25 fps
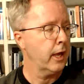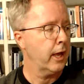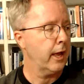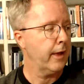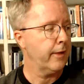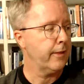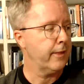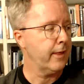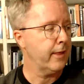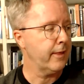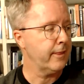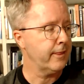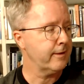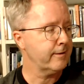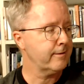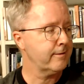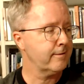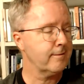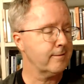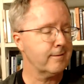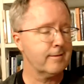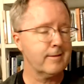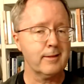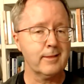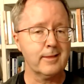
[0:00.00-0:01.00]
and then this
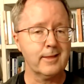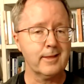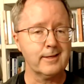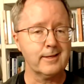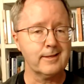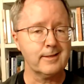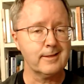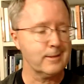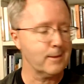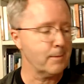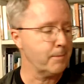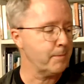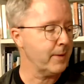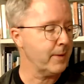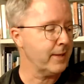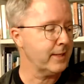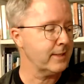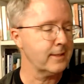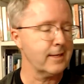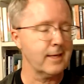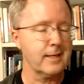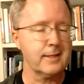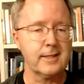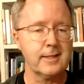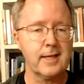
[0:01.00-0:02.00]
is the
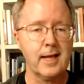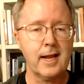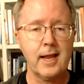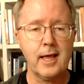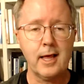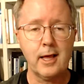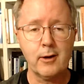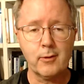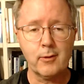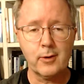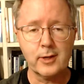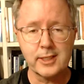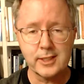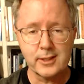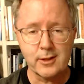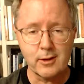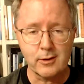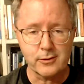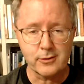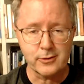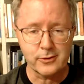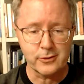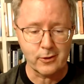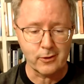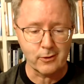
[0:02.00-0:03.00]
piece de la
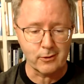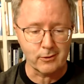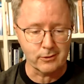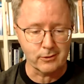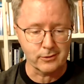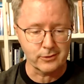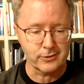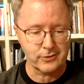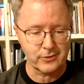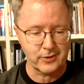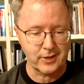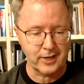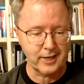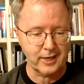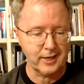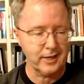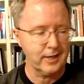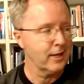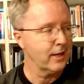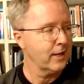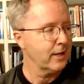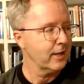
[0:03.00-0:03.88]
resistance, right?